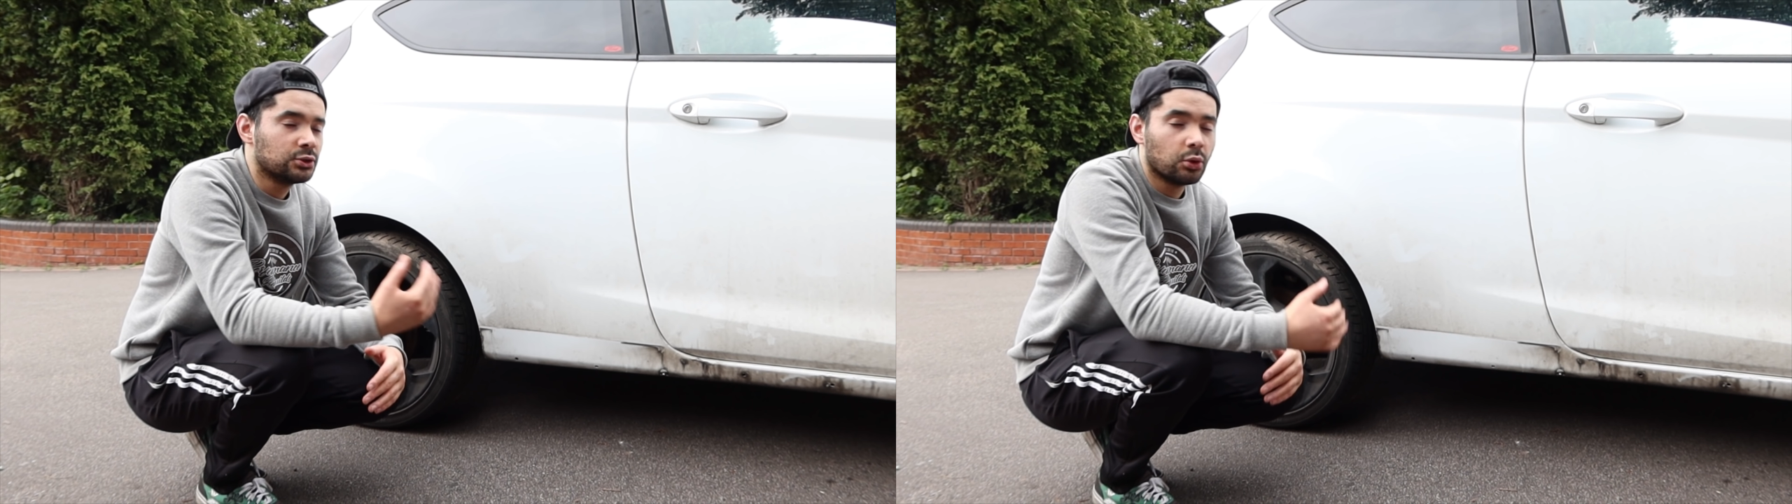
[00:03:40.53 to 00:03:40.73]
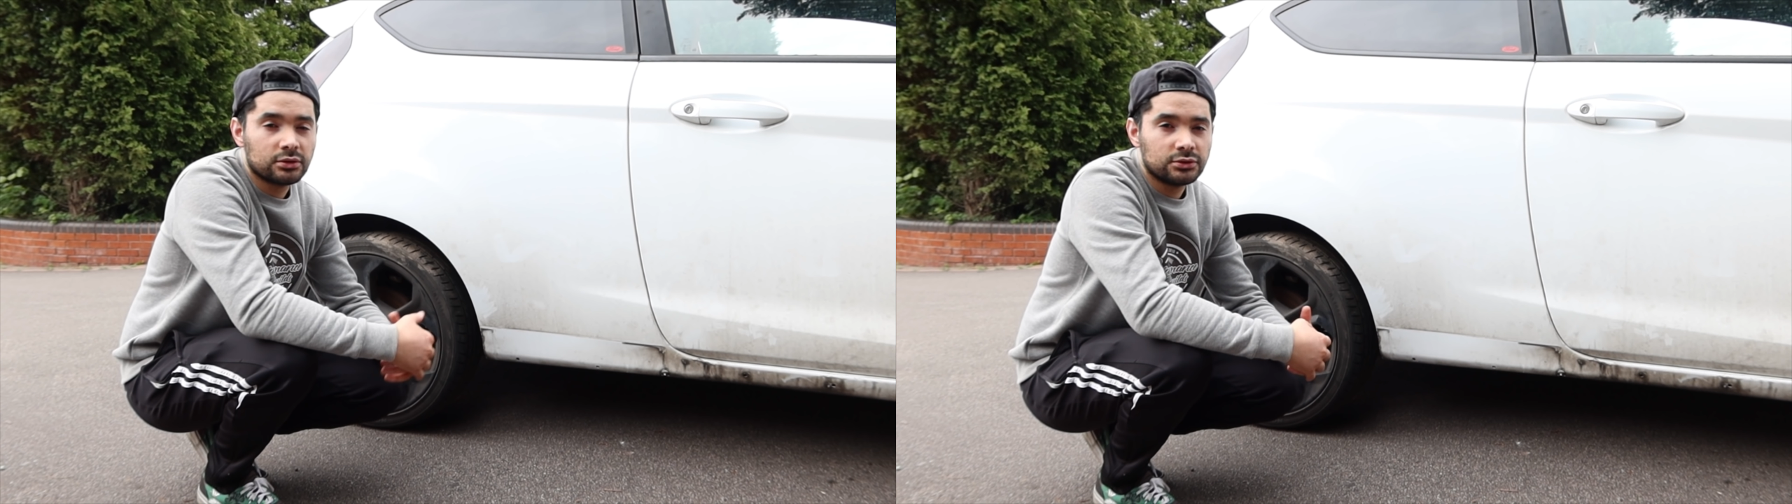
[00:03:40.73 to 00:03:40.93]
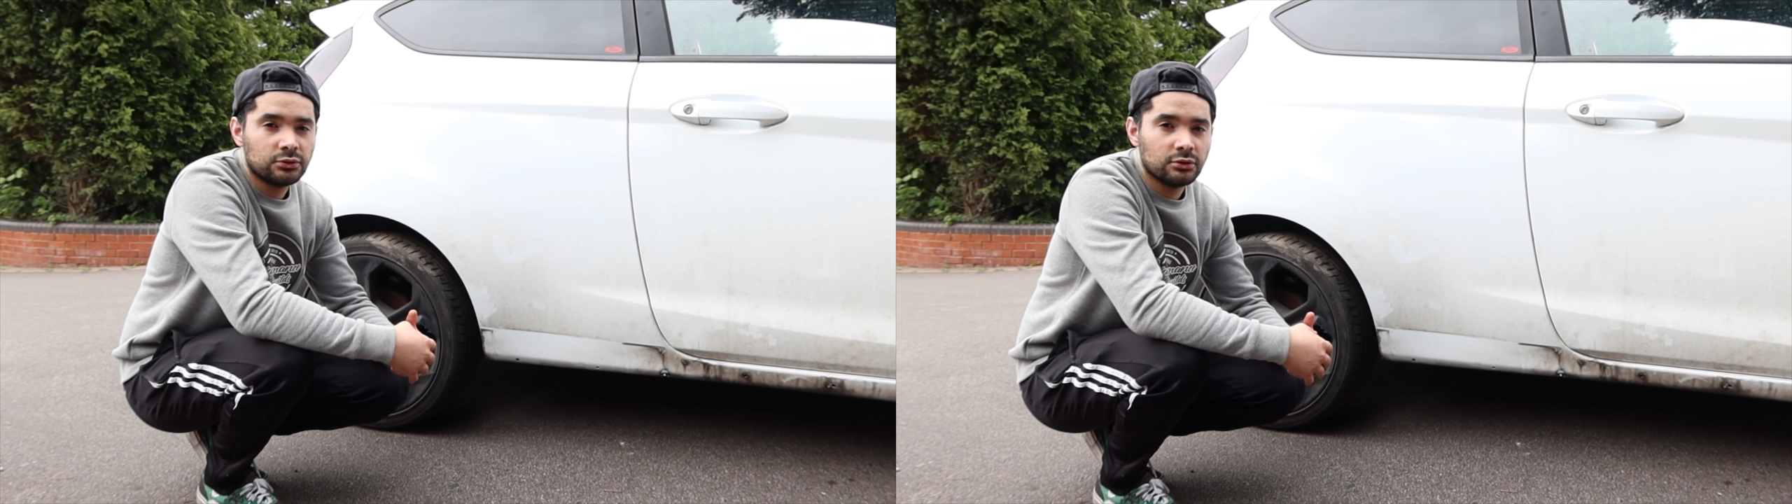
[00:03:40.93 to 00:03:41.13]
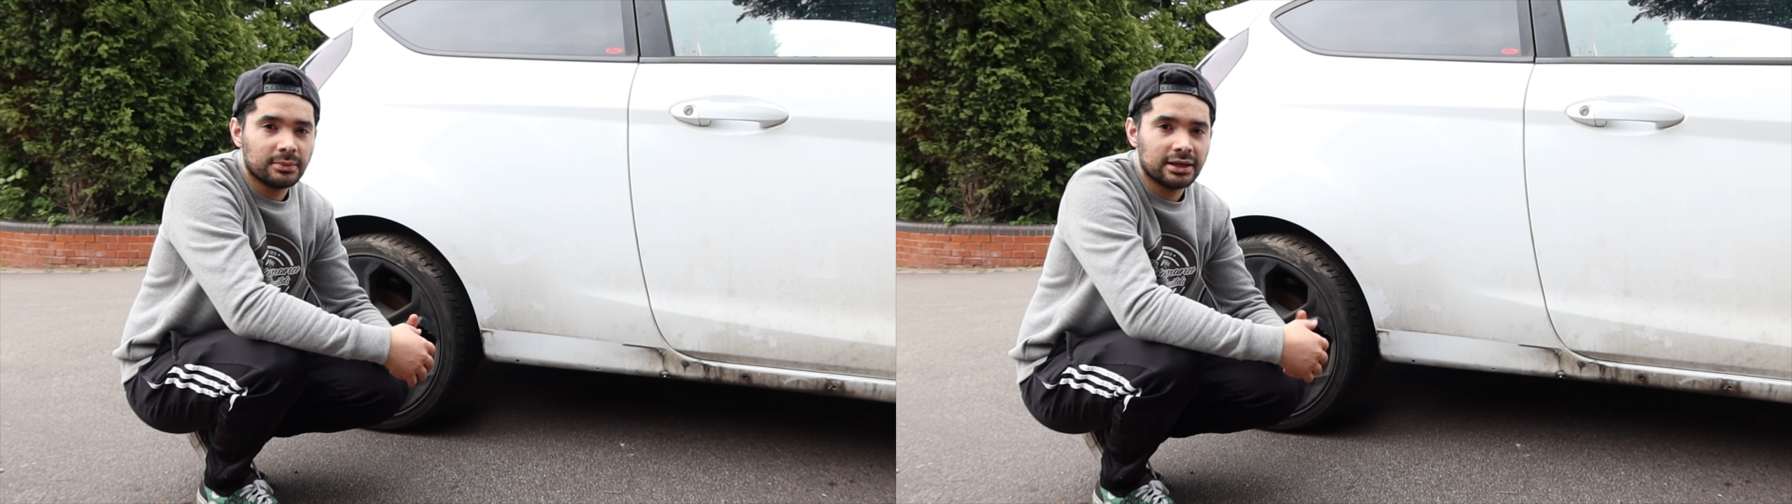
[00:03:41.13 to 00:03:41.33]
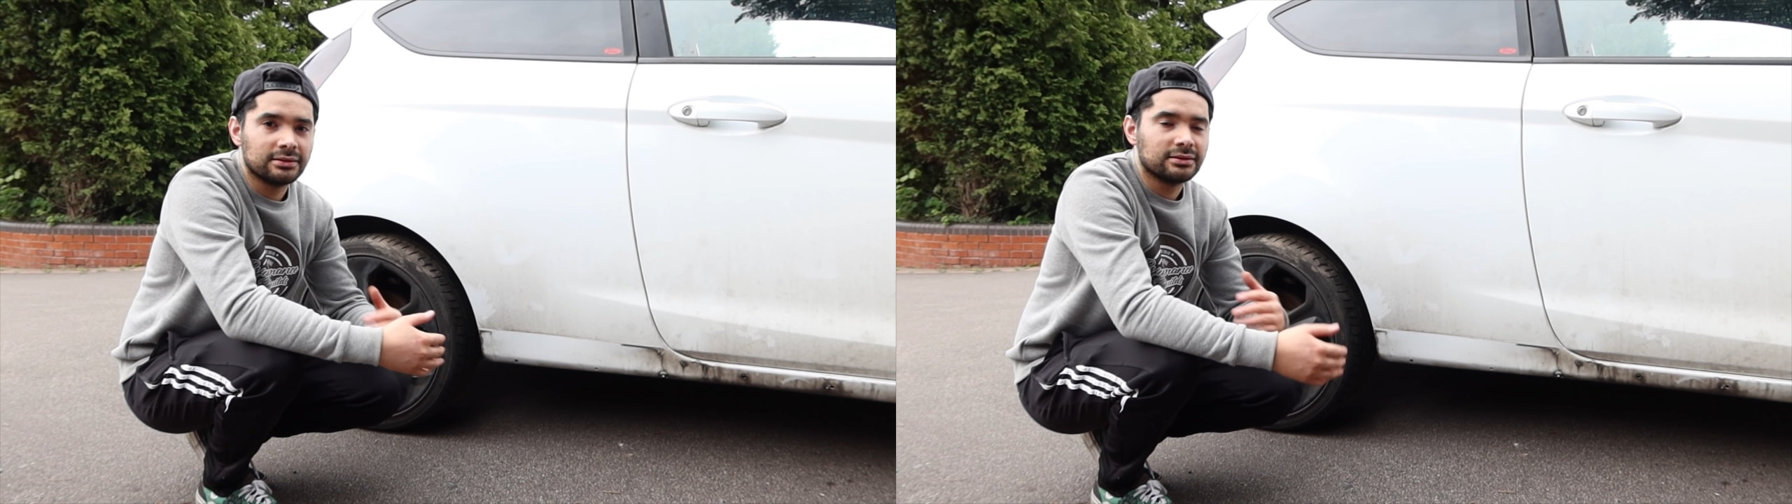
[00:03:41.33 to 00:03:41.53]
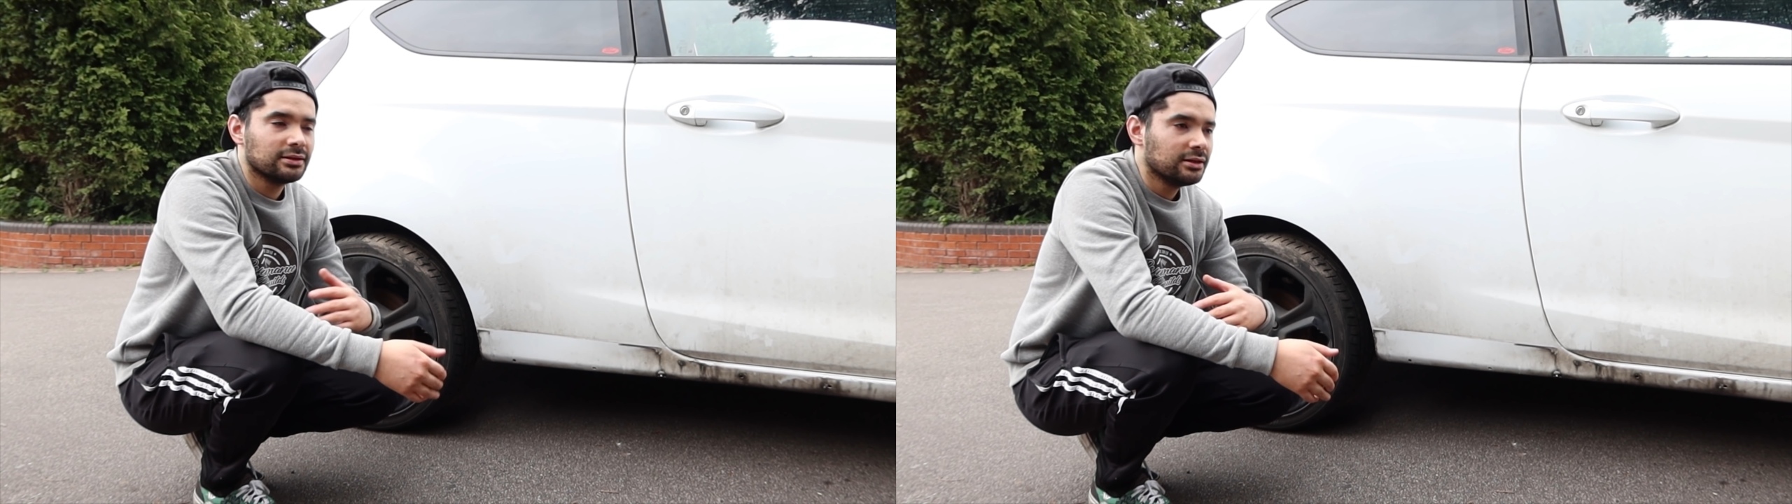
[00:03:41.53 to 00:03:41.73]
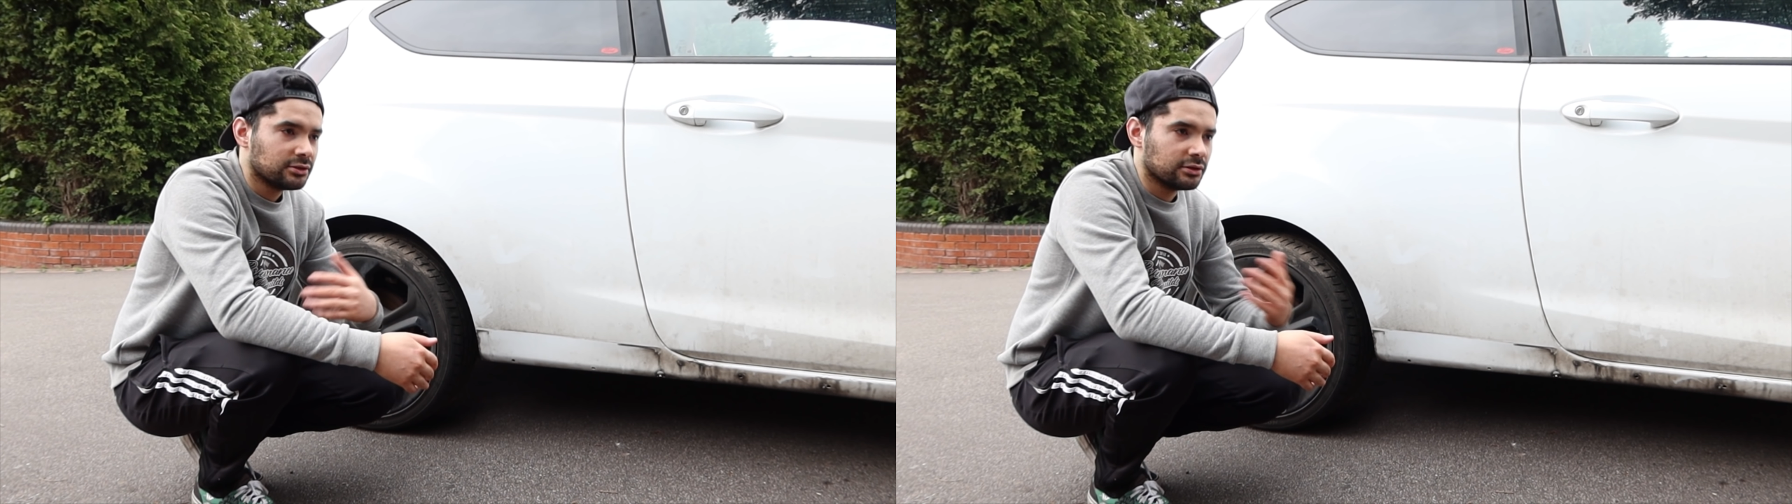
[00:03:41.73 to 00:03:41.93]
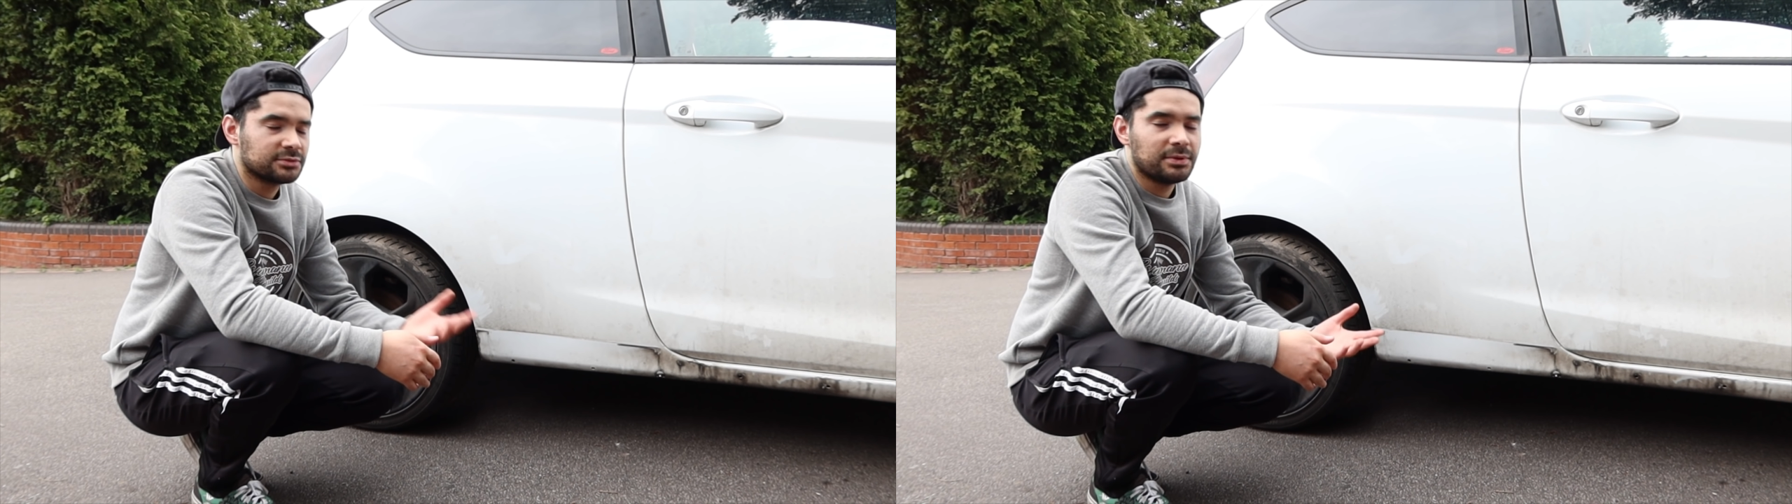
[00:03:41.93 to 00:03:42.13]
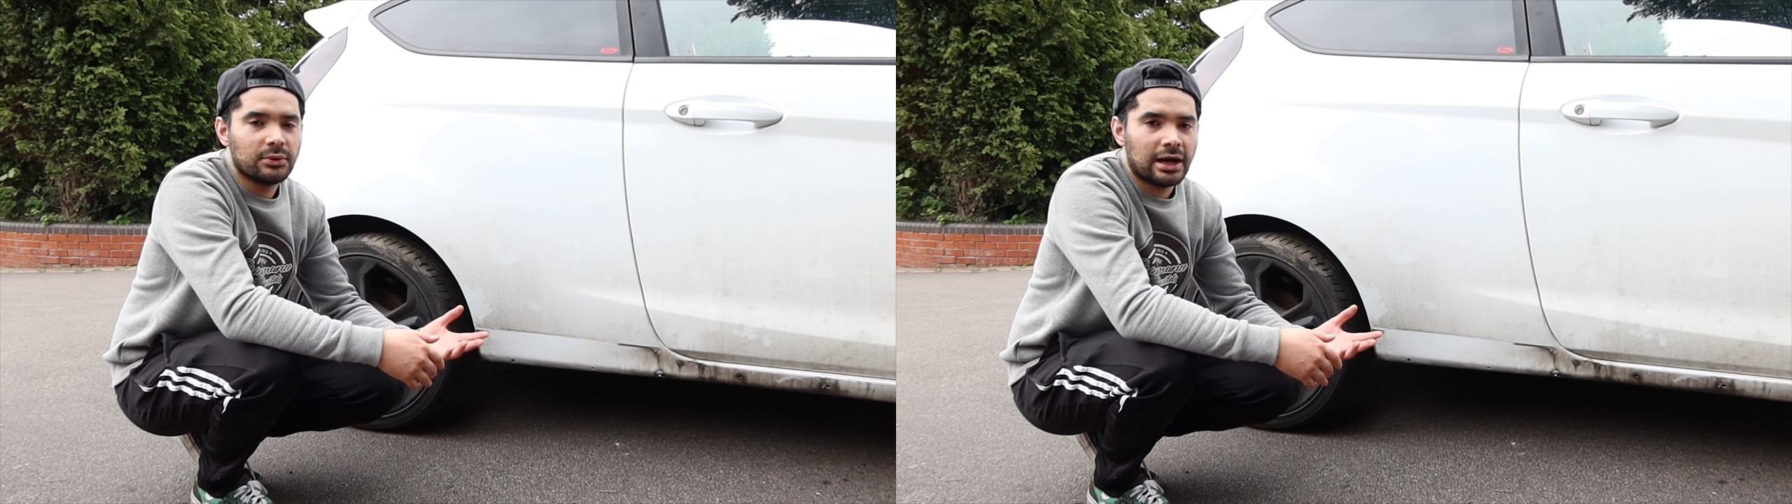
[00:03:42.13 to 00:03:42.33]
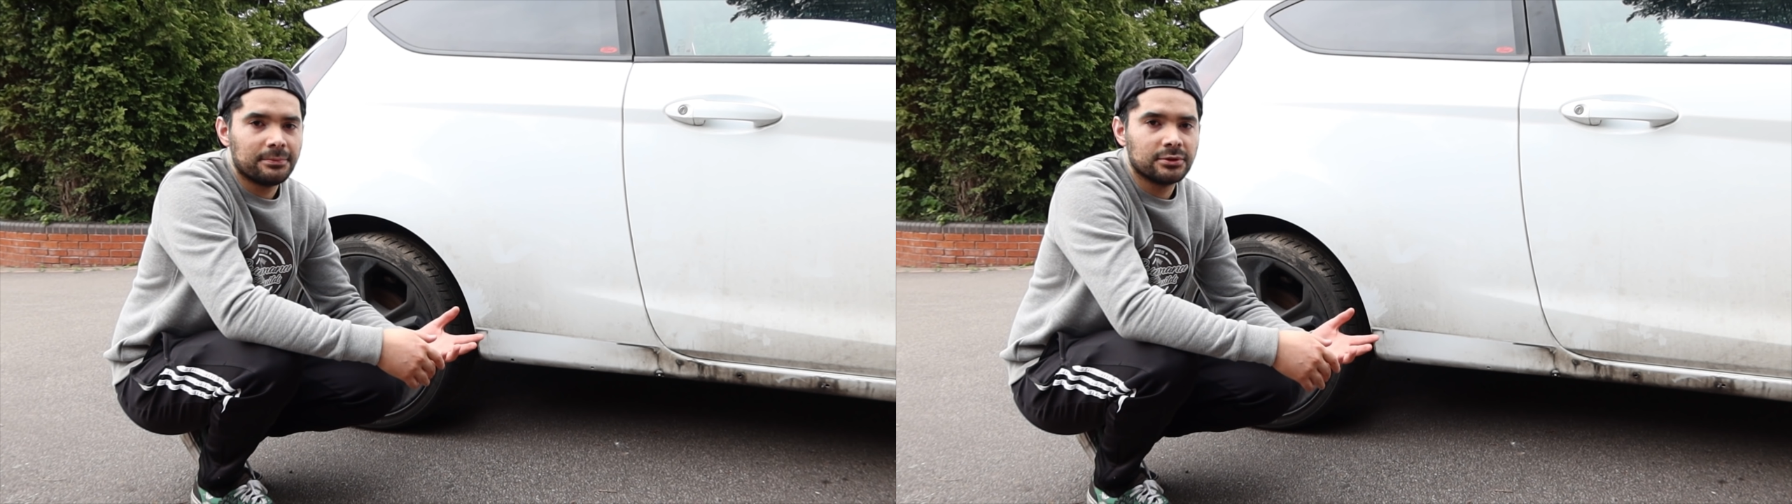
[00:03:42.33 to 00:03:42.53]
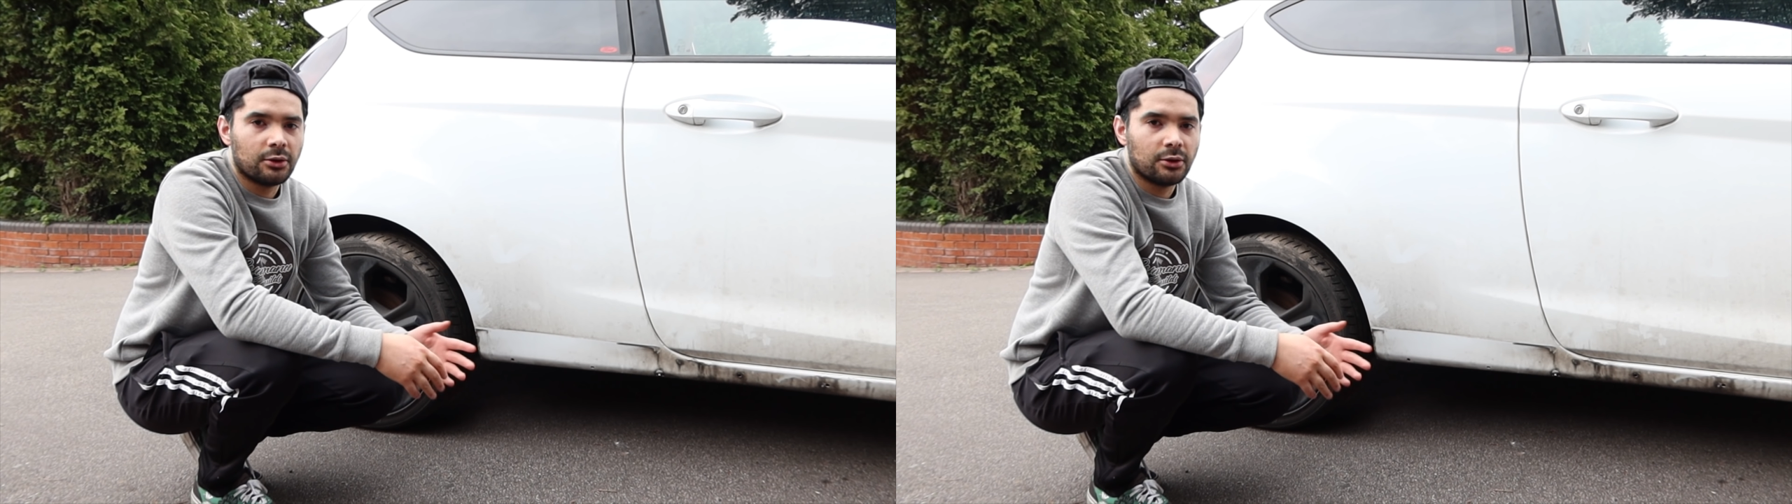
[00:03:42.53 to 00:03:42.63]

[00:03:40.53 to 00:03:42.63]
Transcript: talking to them and trying to explain what happened.